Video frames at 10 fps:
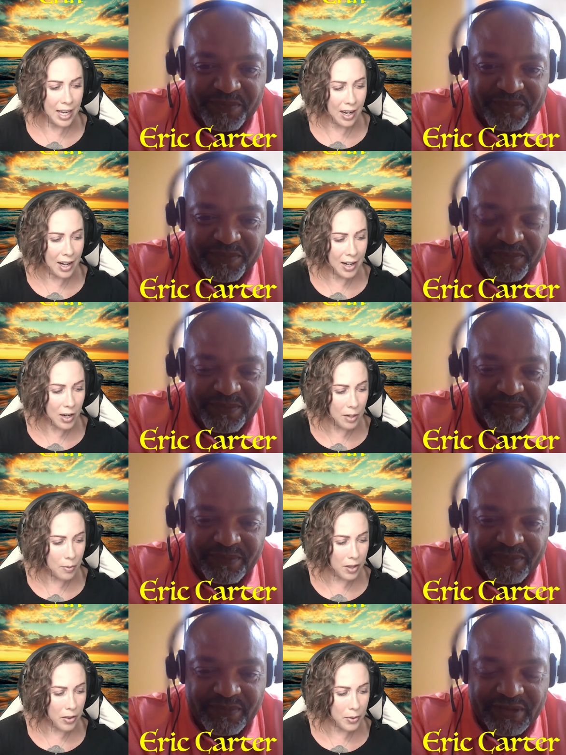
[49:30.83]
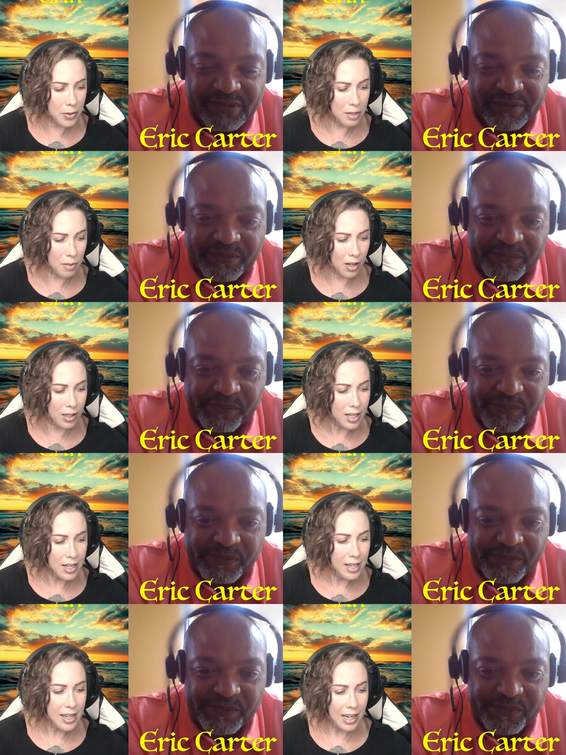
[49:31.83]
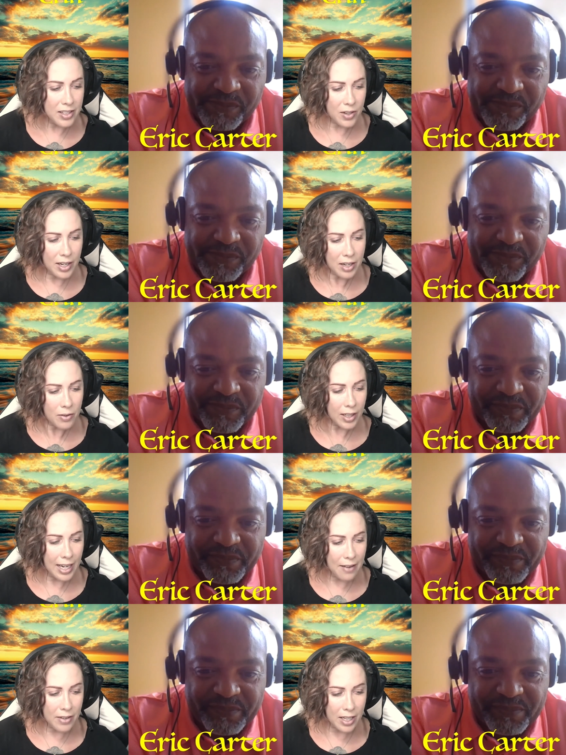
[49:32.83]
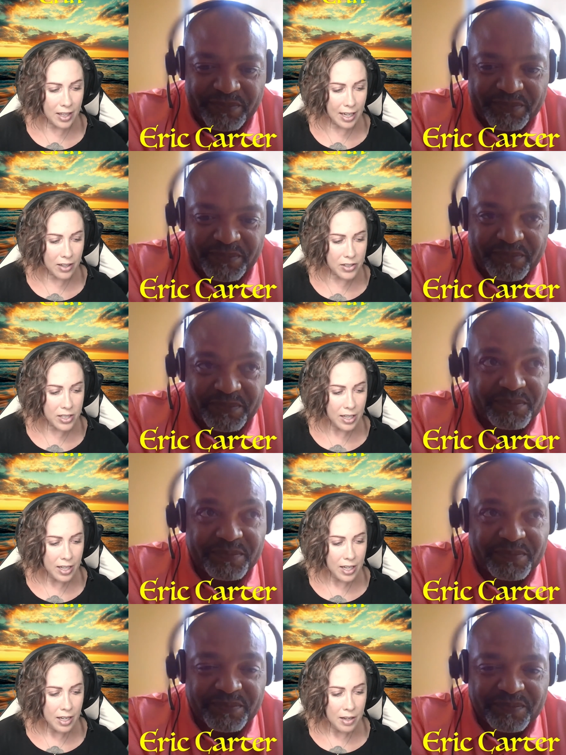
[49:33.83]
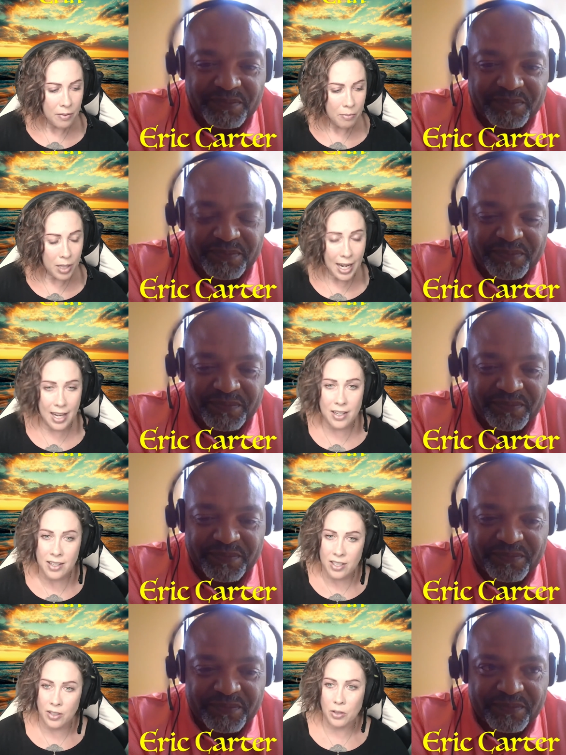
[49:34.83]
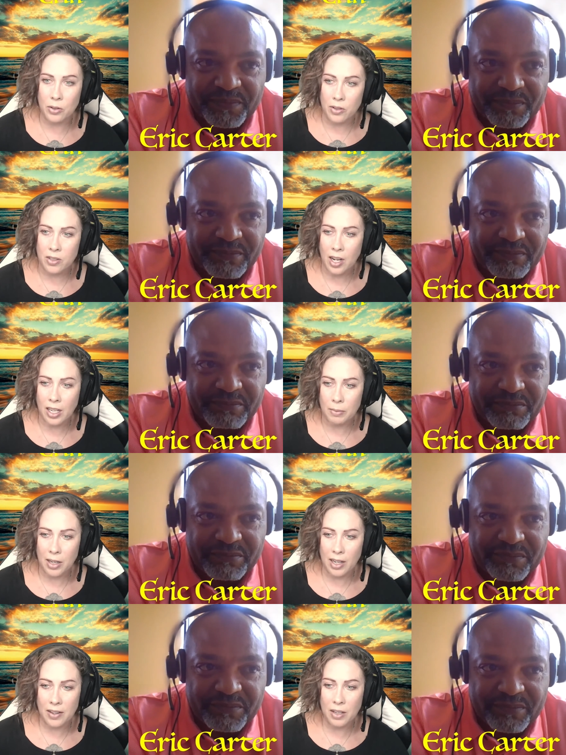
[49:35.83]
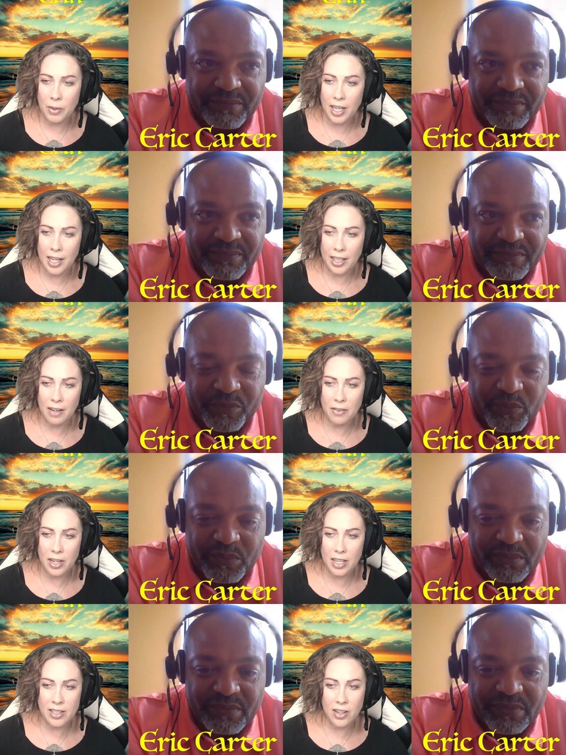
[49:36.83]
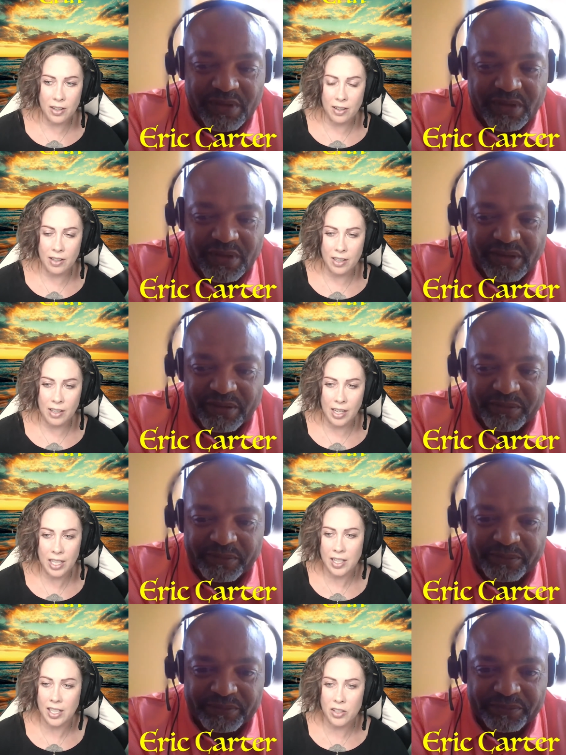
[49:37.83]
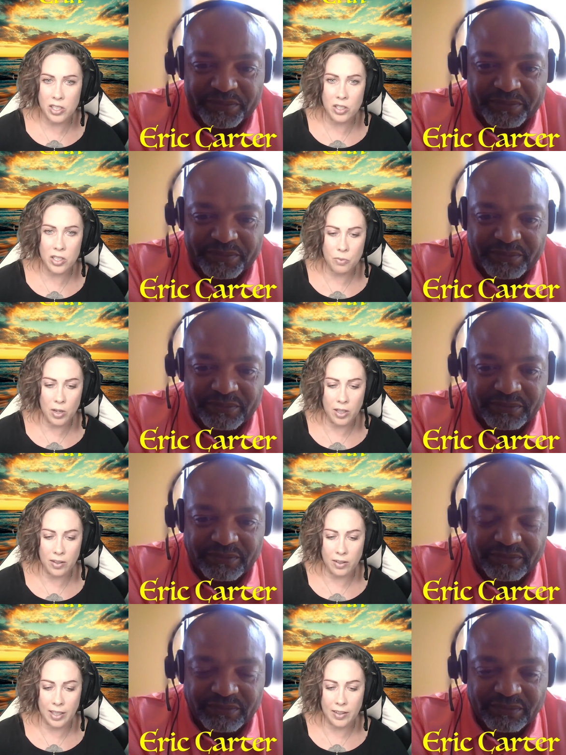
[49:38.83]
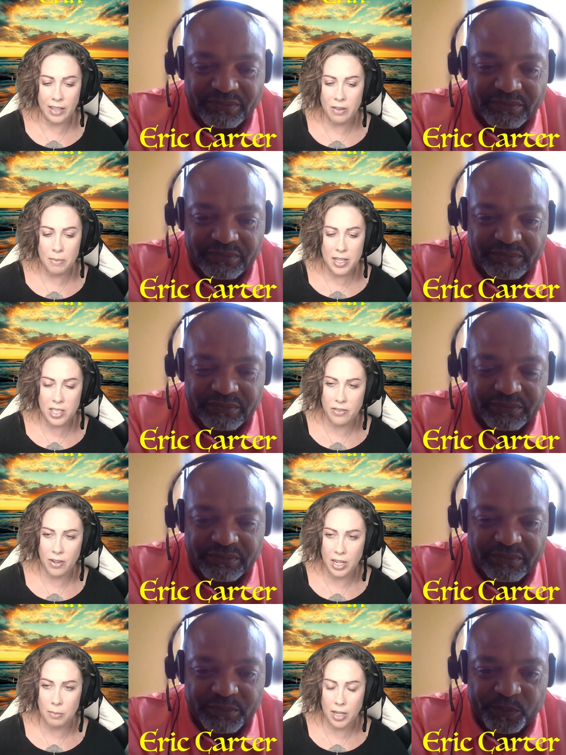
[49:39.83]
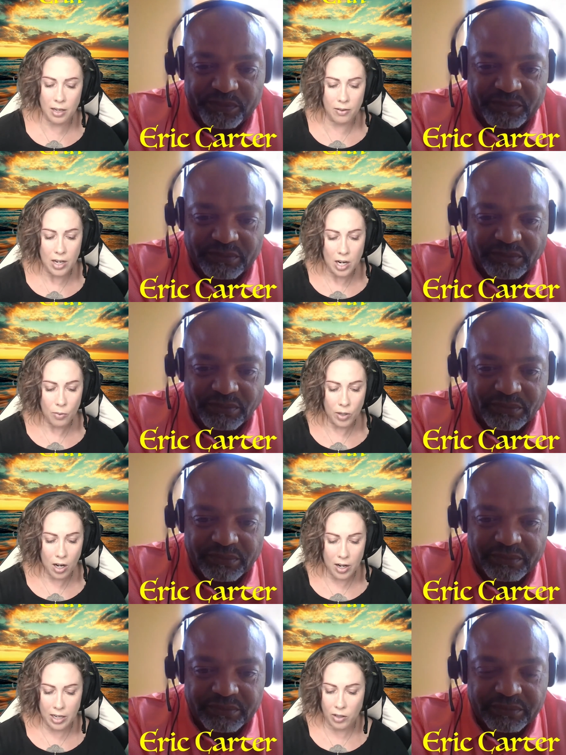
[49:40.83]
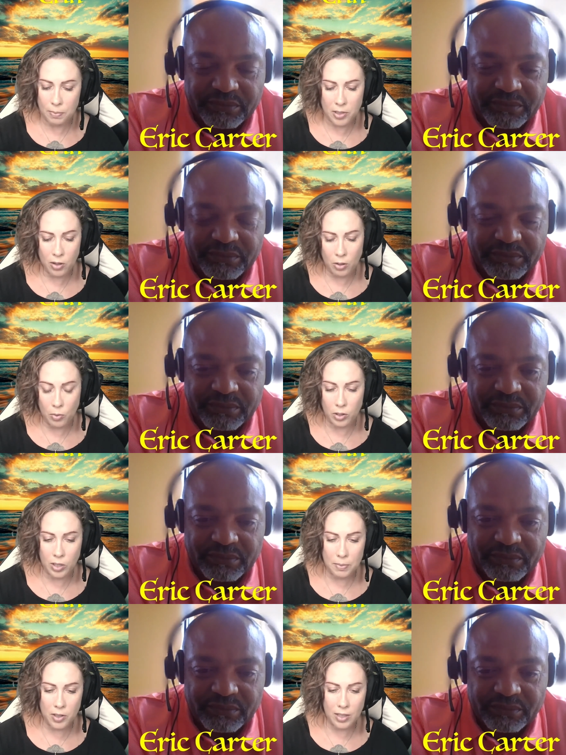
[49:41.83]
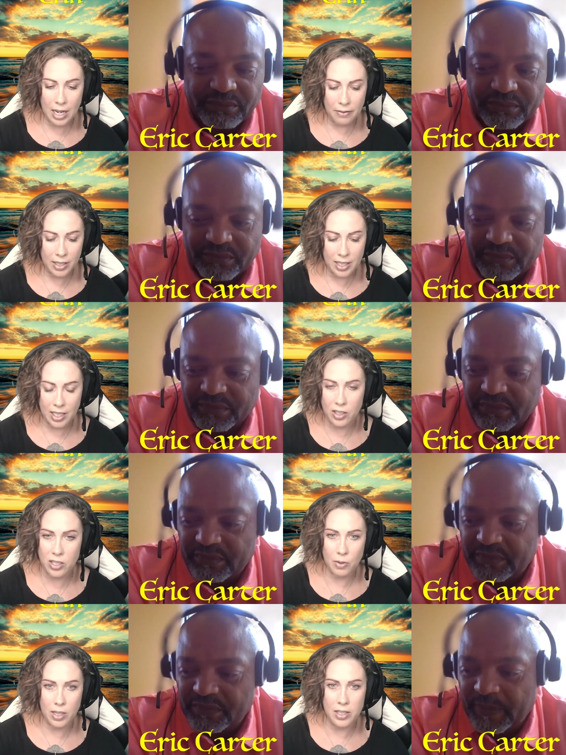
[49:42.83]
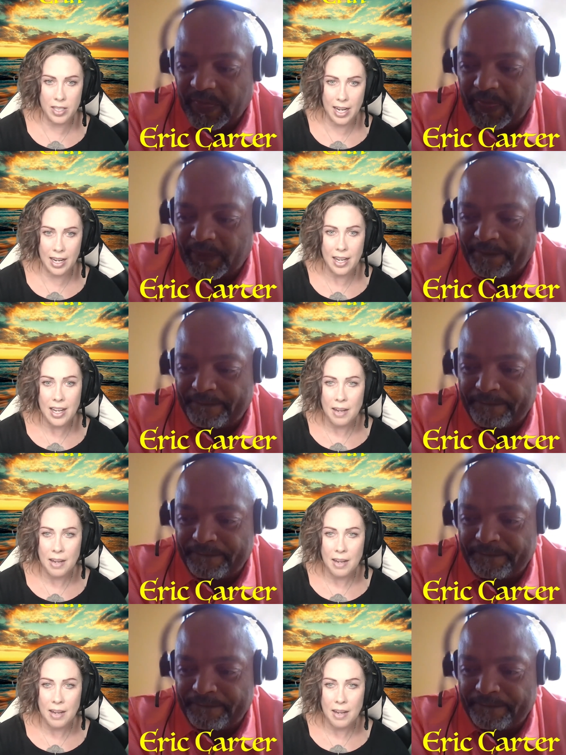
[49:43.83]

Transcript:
Speaker 1: and I already went through them all, and so I didn't really have anything else planned to talk about. I think we kind of covered it. Is there anything else you just want to like leave a message for anybody regarding crypto or World Crypto Life? Anything you just want to say